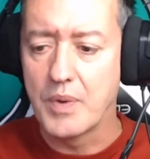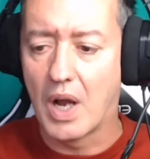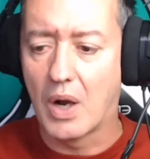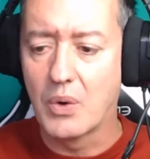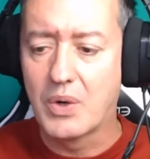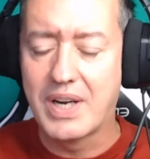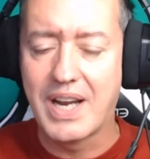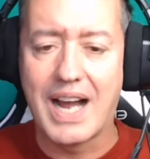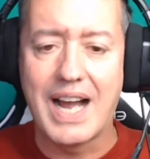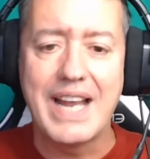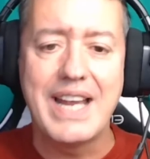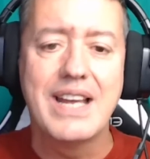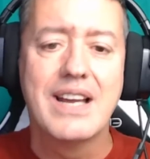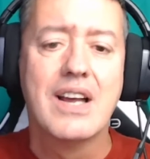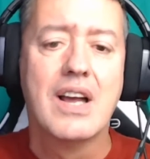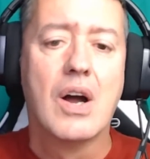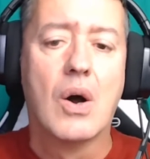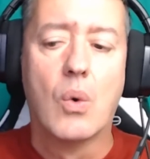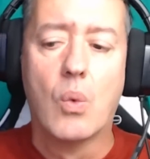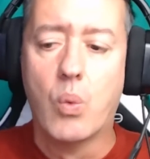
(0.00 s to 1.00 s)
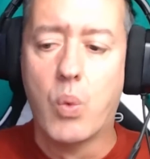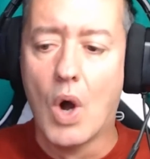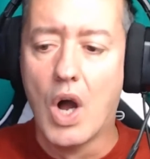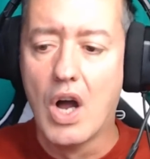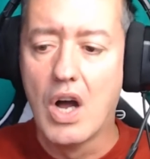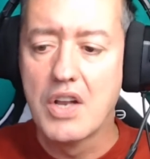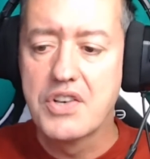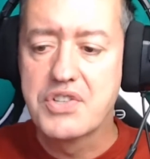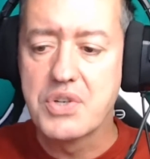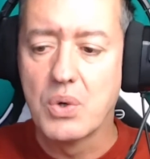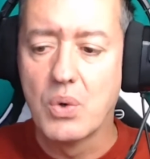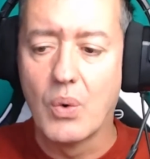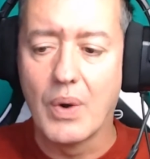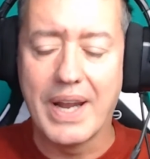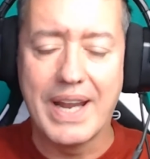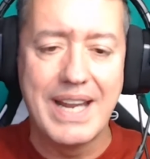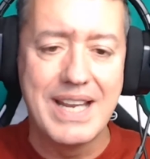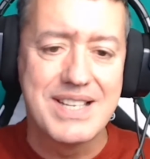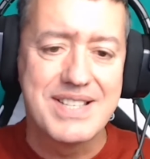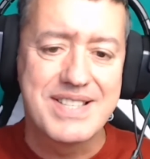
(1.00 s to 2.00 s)
Okay, Wordle
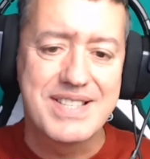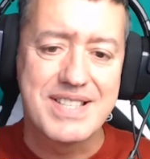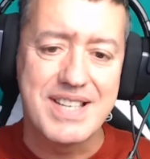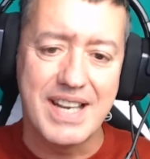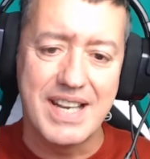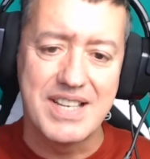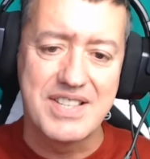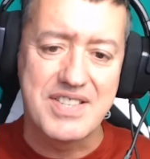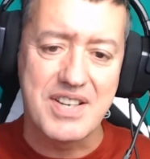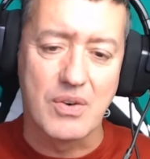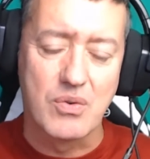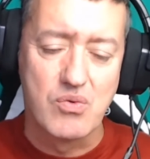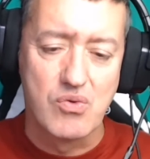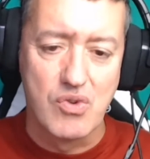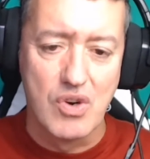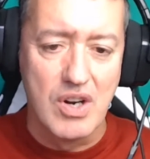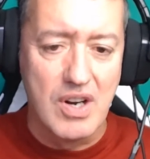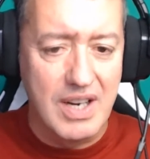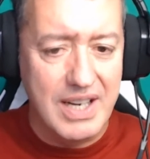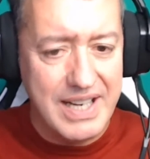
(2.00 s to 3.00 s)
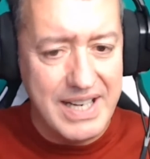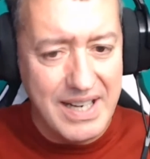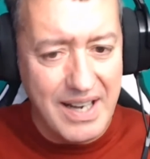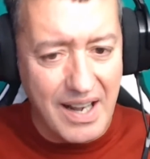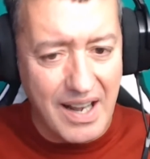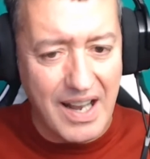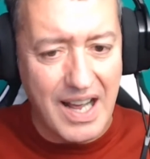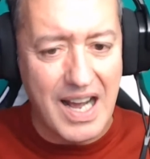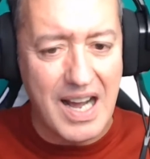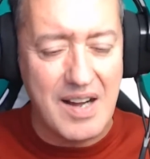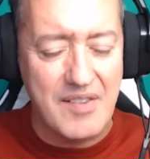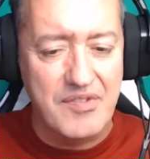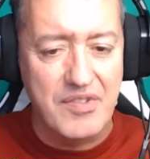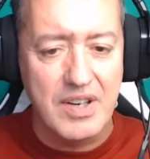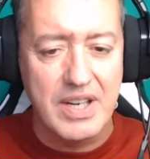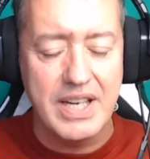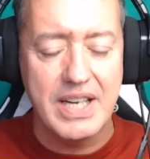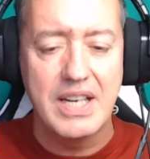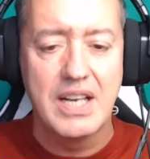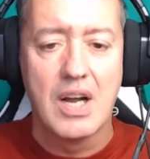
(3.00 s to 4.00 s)
is a really
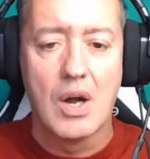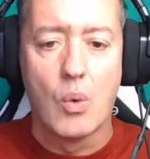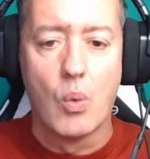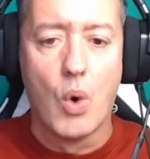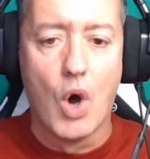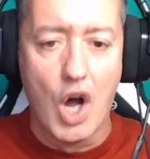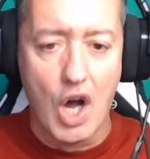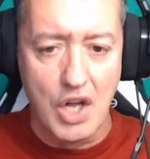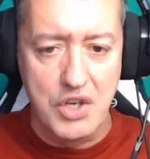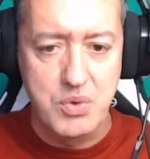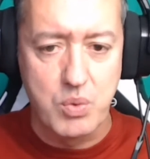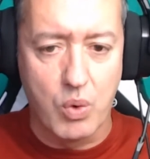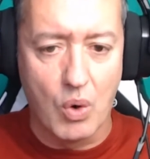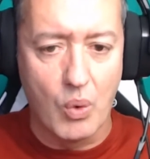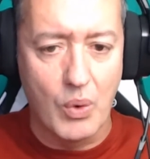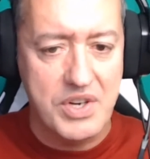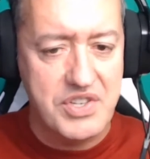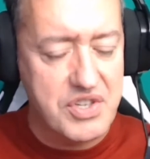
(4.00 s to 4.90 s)
lovely word wall,